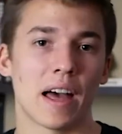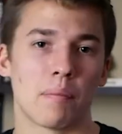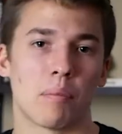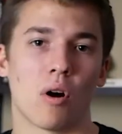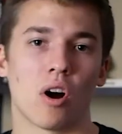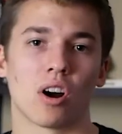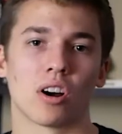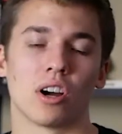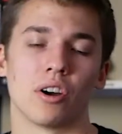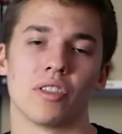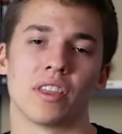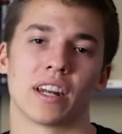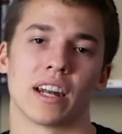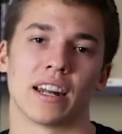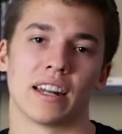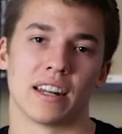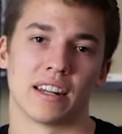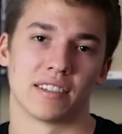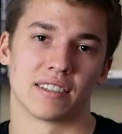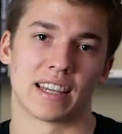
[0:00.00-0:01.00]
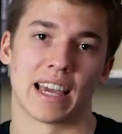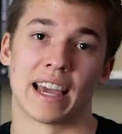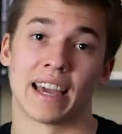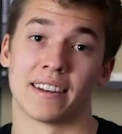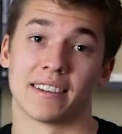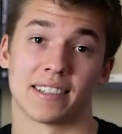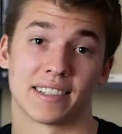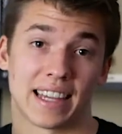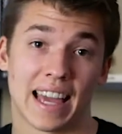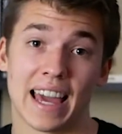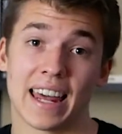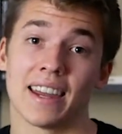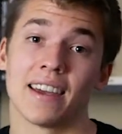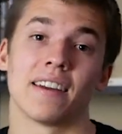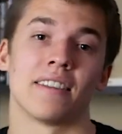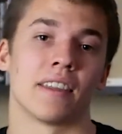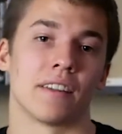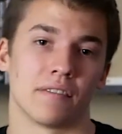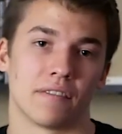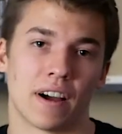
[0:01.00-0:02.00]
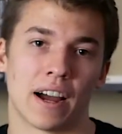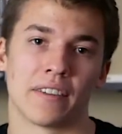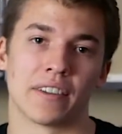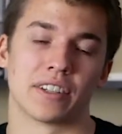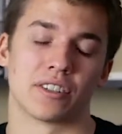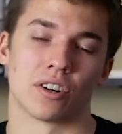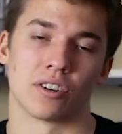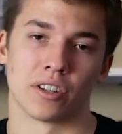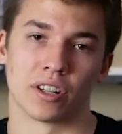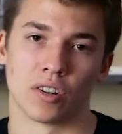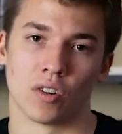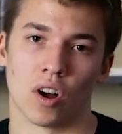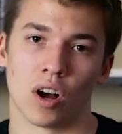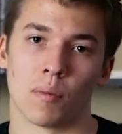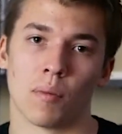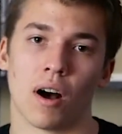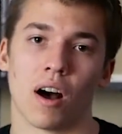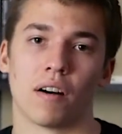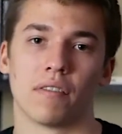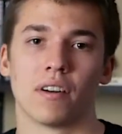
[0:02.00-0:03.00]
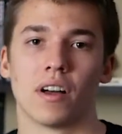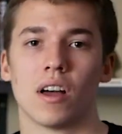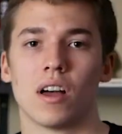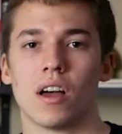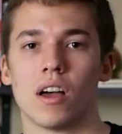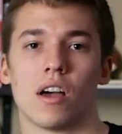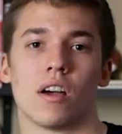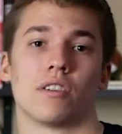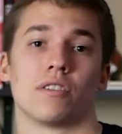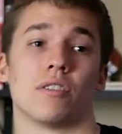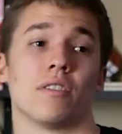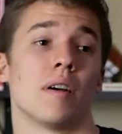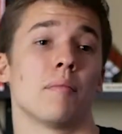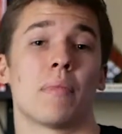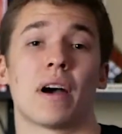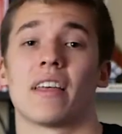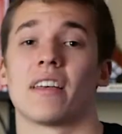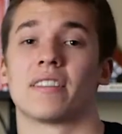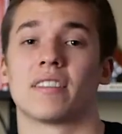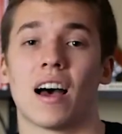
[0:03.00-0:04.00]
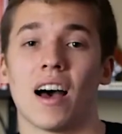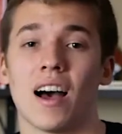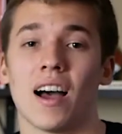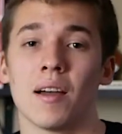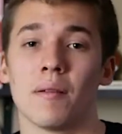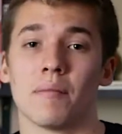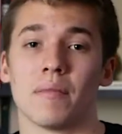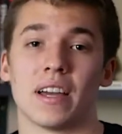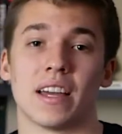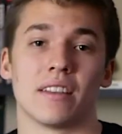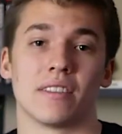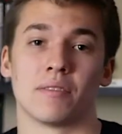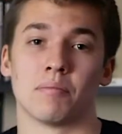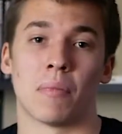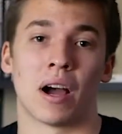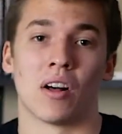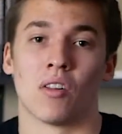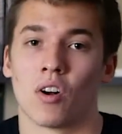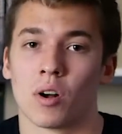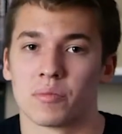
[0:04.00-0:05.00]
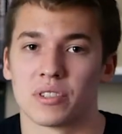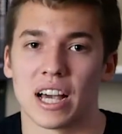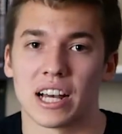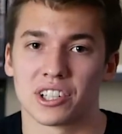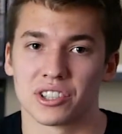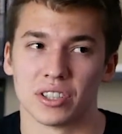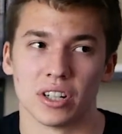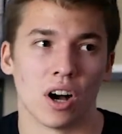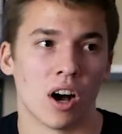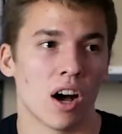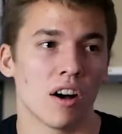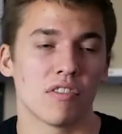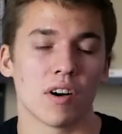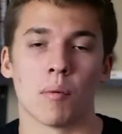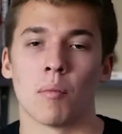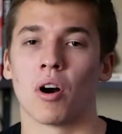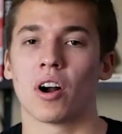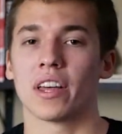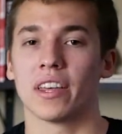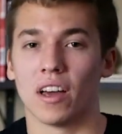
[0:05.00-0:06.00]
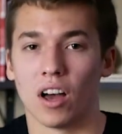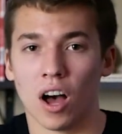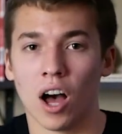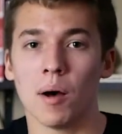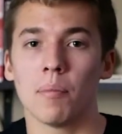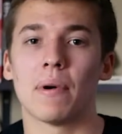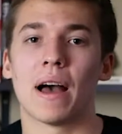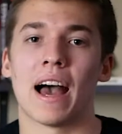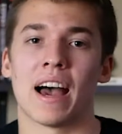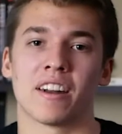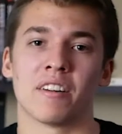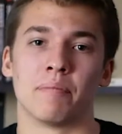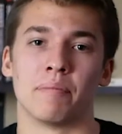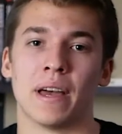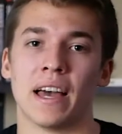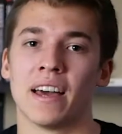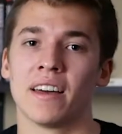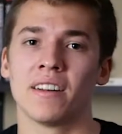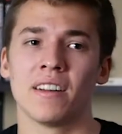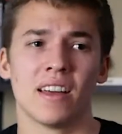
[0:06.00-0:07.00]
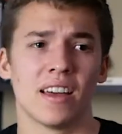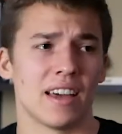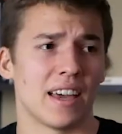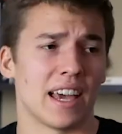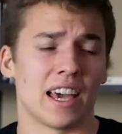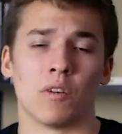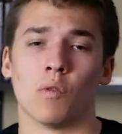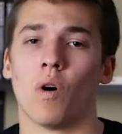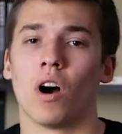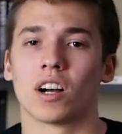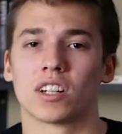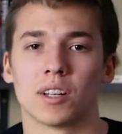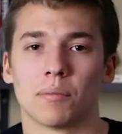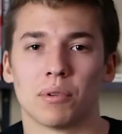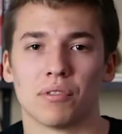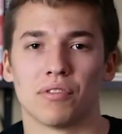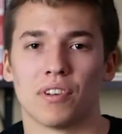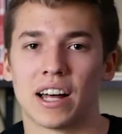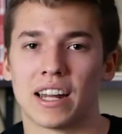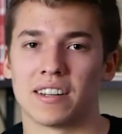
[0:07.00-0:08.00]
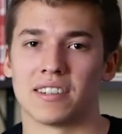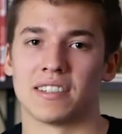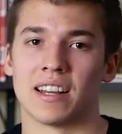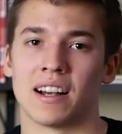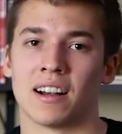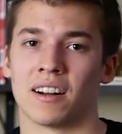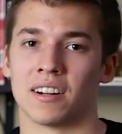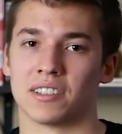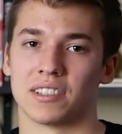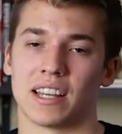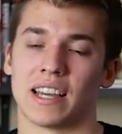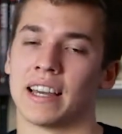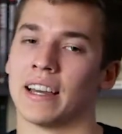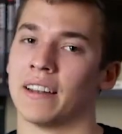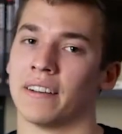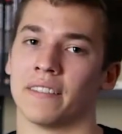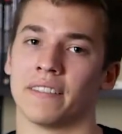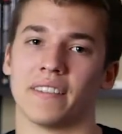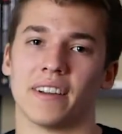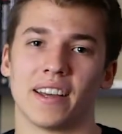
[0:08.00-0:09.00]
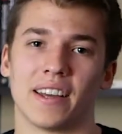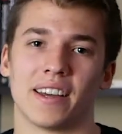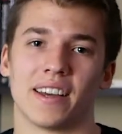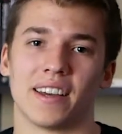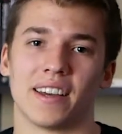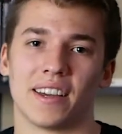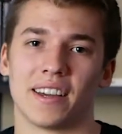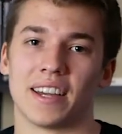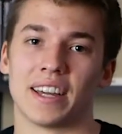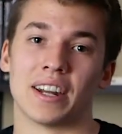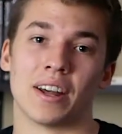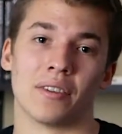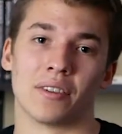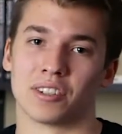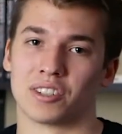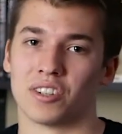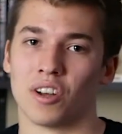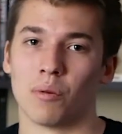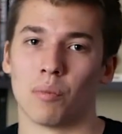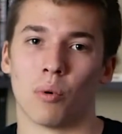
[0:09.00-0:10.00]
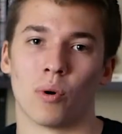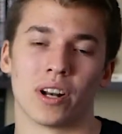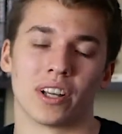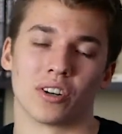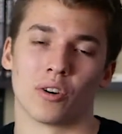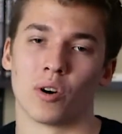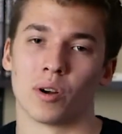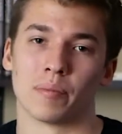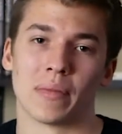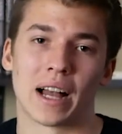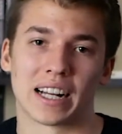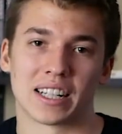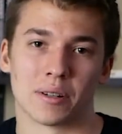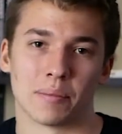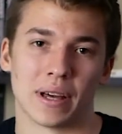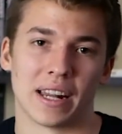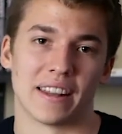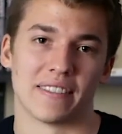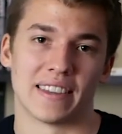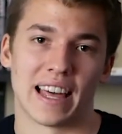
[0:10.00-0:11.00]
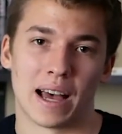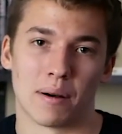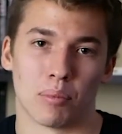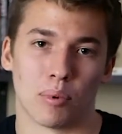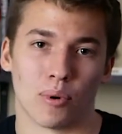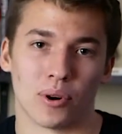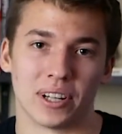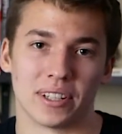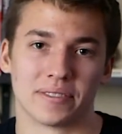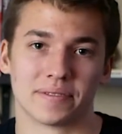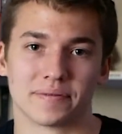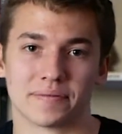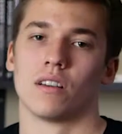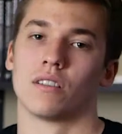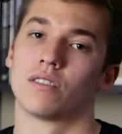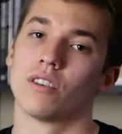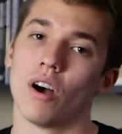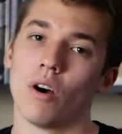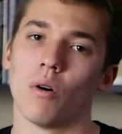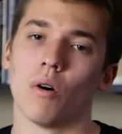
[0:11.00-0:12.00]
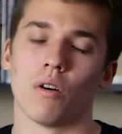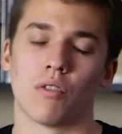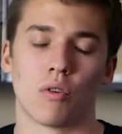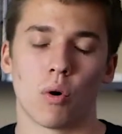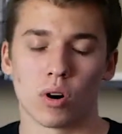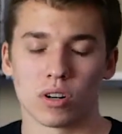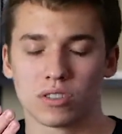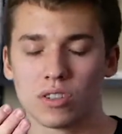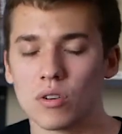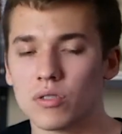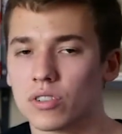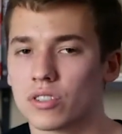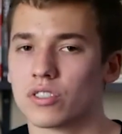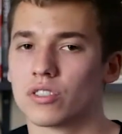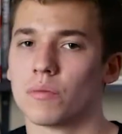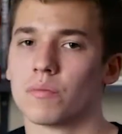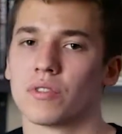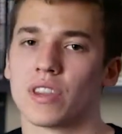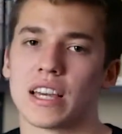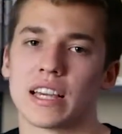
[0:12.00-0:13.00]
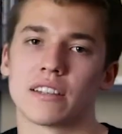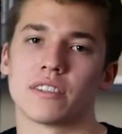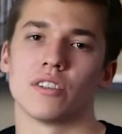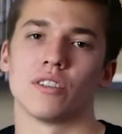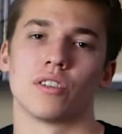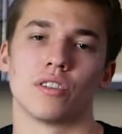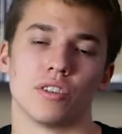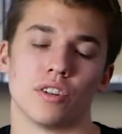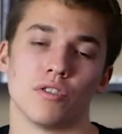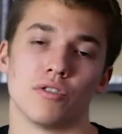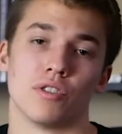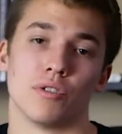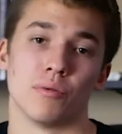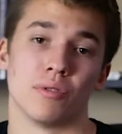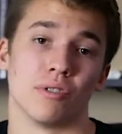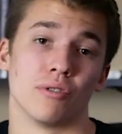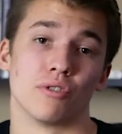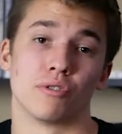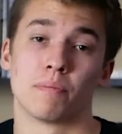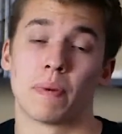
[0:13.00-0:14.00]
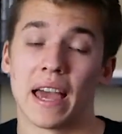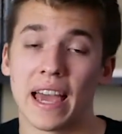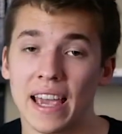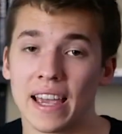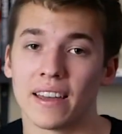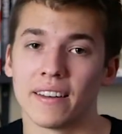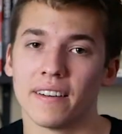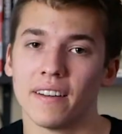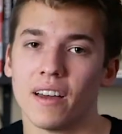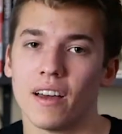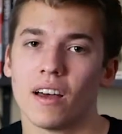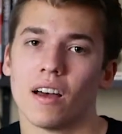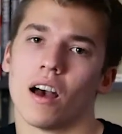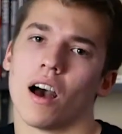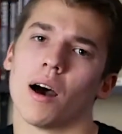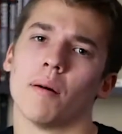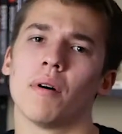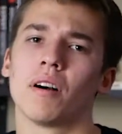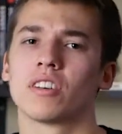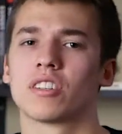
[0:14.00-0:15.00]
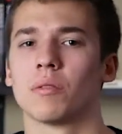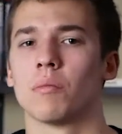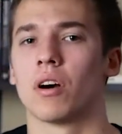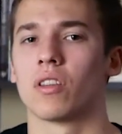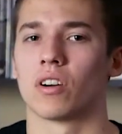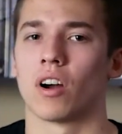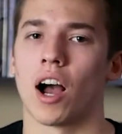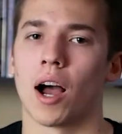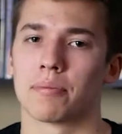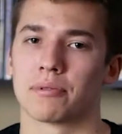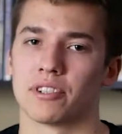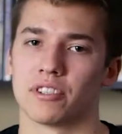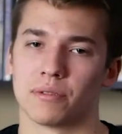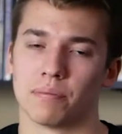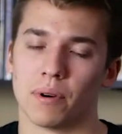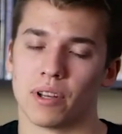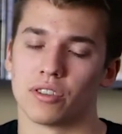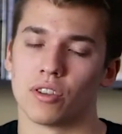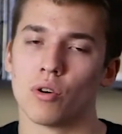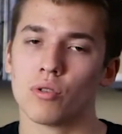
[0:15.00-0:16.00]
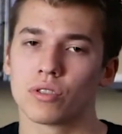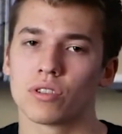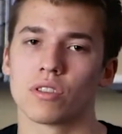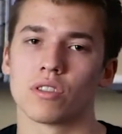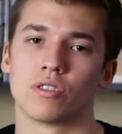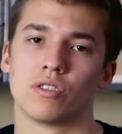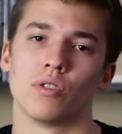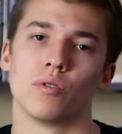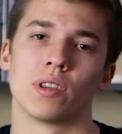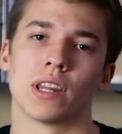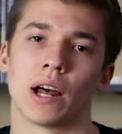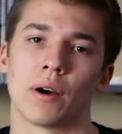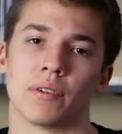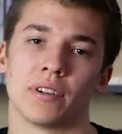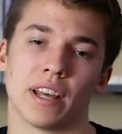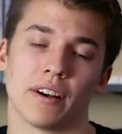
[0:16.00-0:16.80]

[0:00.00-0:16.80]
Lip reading: barcode that I need to scan it, and then finally turn the alarm off. So then by the time my alarm's actually off, I'm already up, out of bed, and walked up a flight of stairs, and there's no point in going back to bed at that point. So, of course, those are some things that you can do to induce pain, among some other options, but those are the two that I would